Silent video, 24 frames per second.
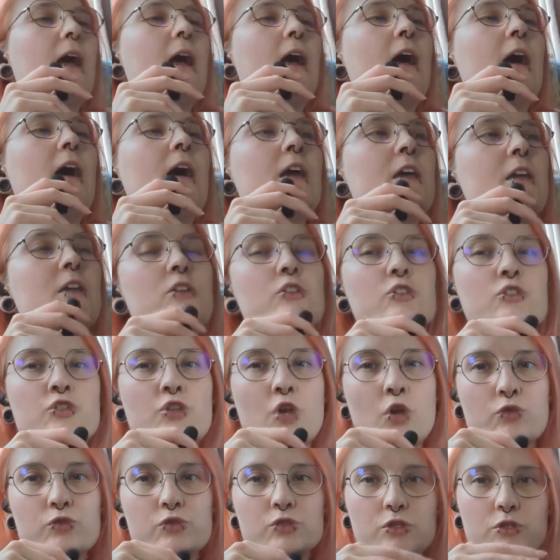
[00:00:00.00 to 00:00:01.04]
I
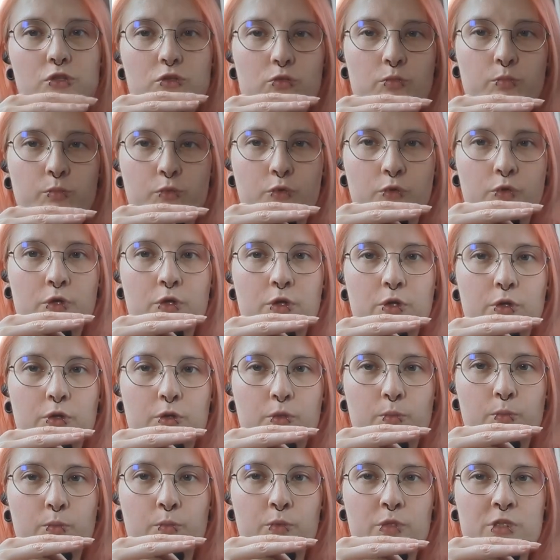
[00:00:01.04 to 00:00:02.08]
chose a new book,
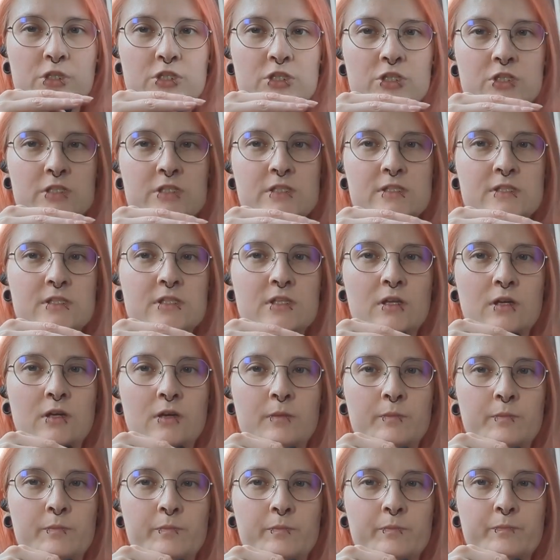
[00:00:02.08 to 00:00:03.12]
which is
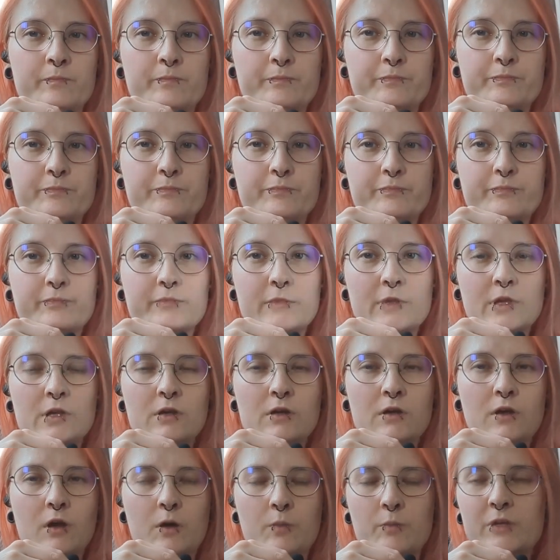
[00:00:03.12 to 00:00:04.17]

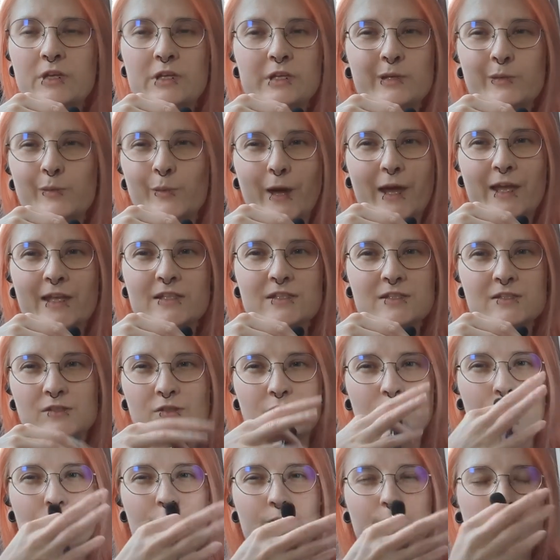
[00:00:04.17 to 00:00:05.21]
completely white,
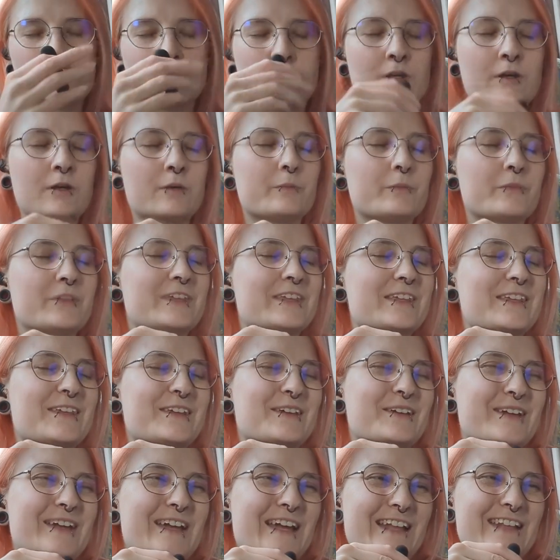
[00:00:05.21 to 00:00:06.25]
so
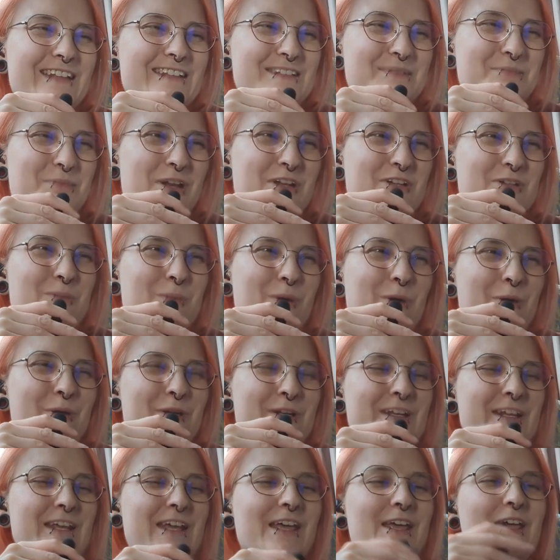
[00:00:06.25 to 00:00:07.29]
you can't see much about
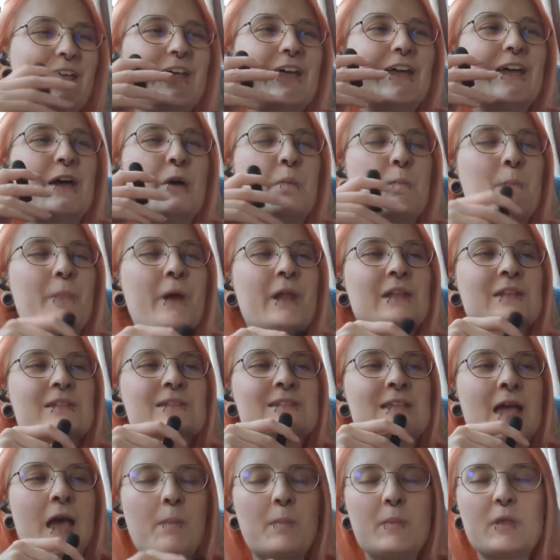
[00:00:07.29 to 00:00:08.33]
it. But
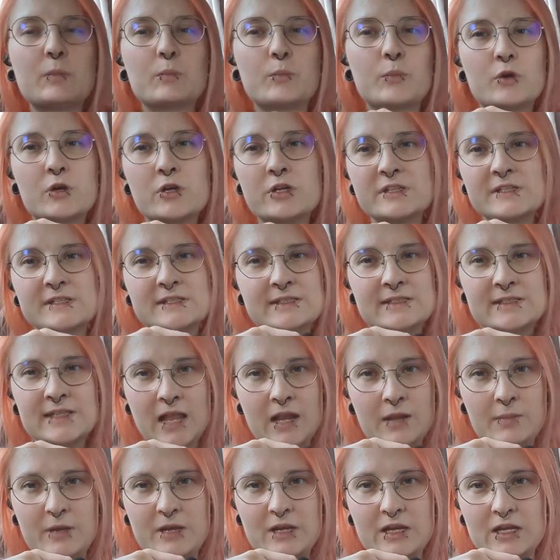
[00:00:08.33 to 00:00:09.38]
it's Hummingbird
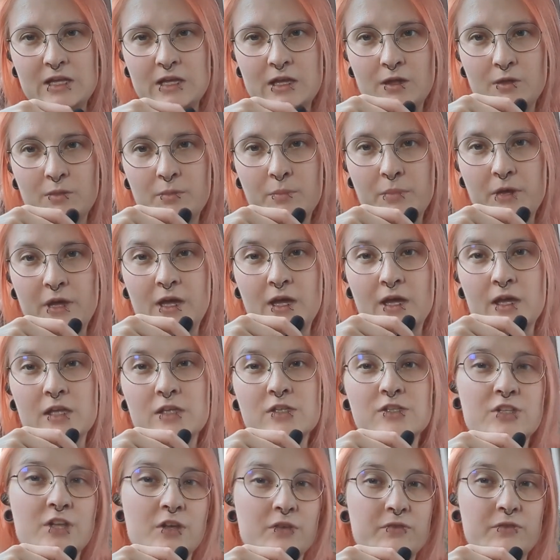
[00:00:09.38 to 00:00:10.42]
Salamander
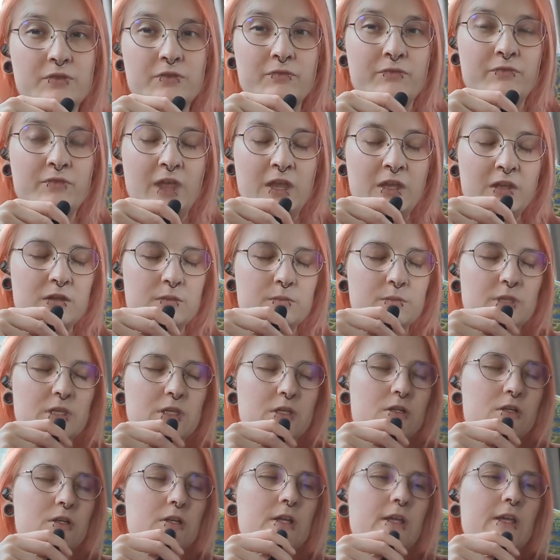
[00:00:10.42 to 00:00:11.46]
by Jeff
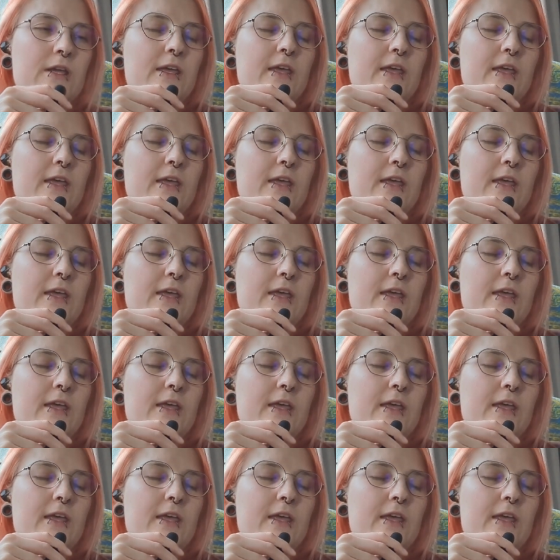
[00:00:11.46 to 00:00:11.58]
Vandermeer.